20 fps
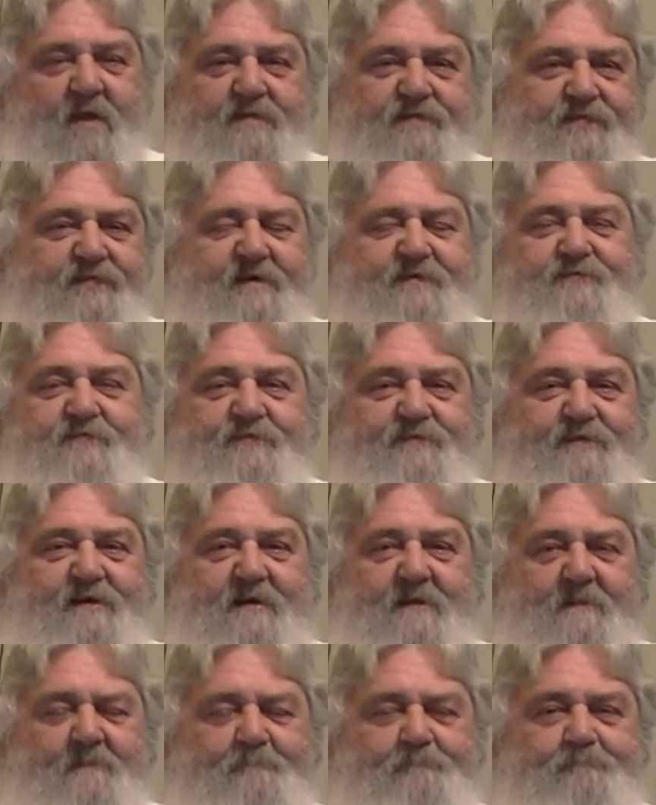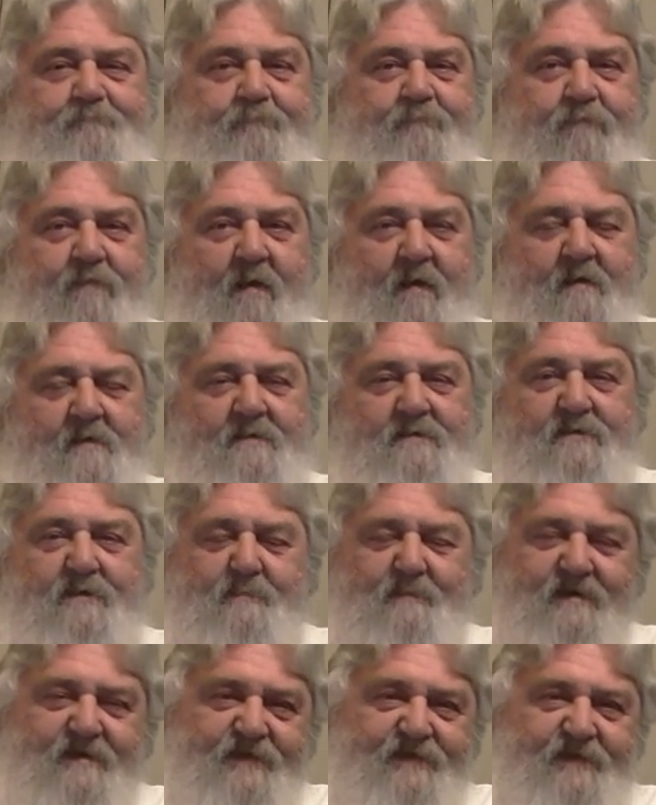citrusy, a
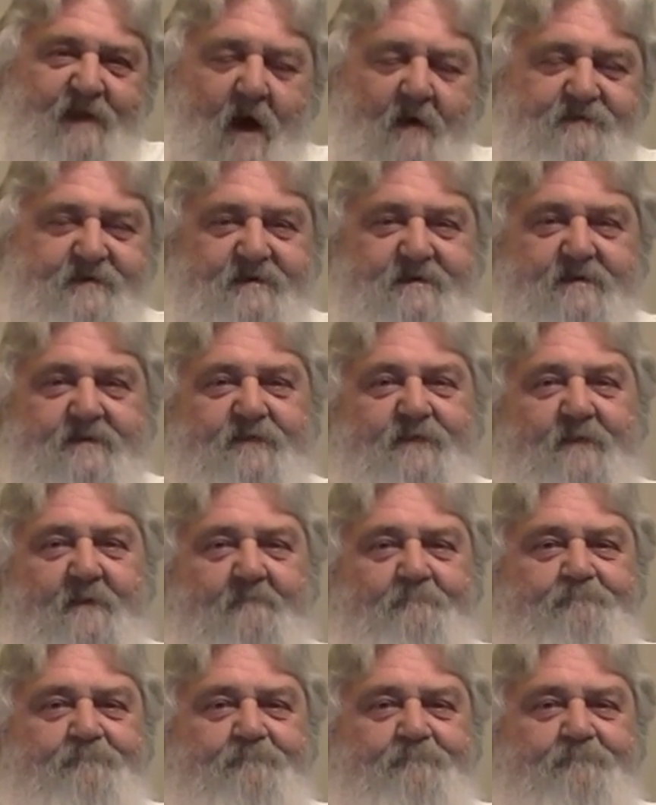little bit of saltiness.